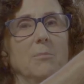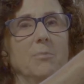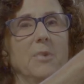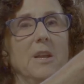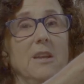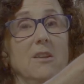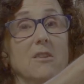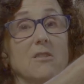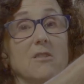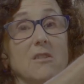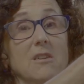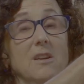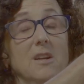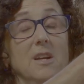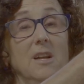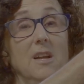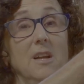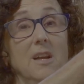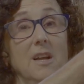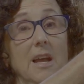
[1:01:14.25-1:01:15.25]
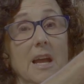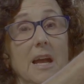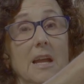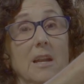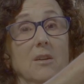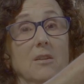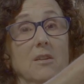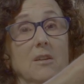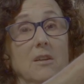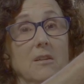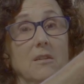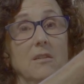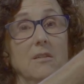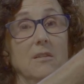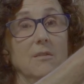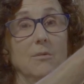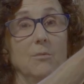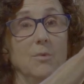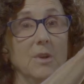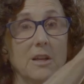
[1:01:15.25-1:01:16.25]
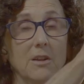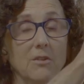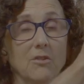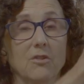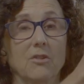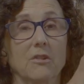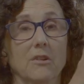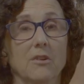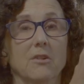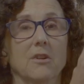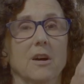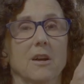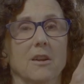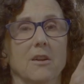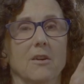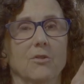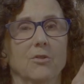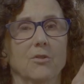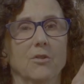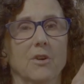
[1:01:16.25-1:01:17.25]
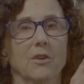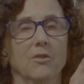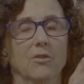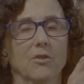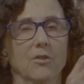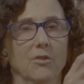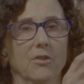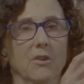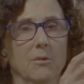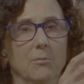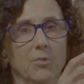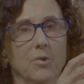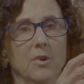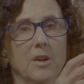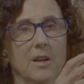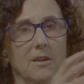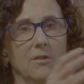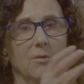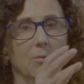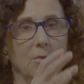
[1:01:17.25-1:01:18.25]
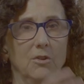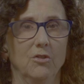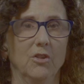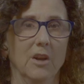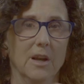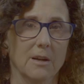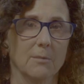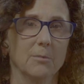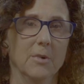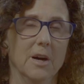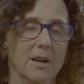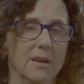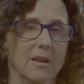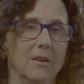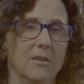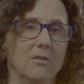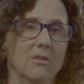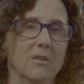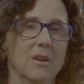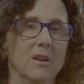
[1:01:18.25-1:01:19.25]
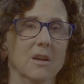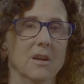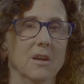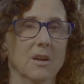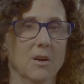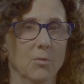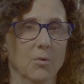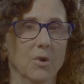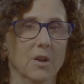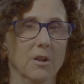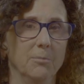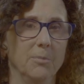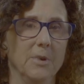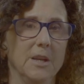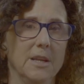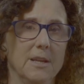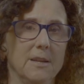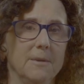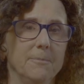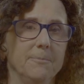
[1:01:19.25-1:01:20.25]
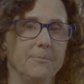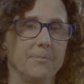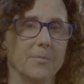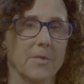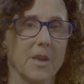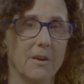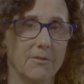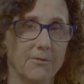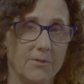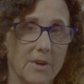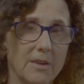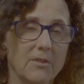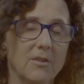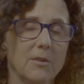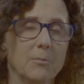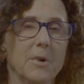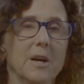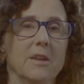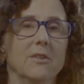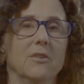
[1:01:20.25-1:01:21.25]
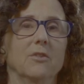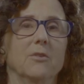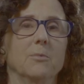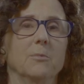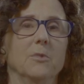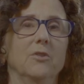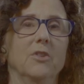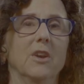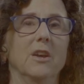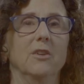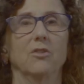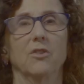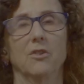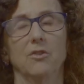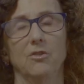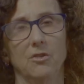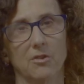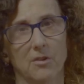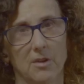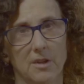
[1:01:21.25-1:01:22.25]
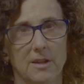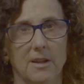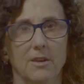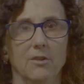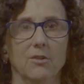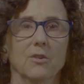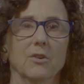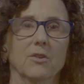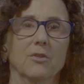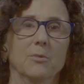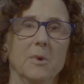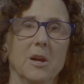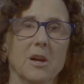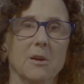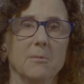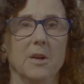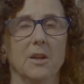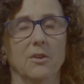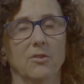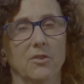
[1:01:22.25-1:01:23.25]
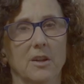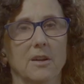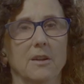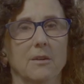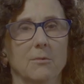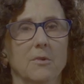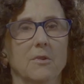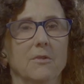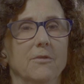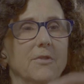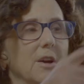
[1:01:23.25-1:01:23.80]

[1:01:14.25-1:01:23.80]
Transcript: up here, and we can just look on our structures and predict which antibodies will be affected by those mutations. You can then do experiments, and it will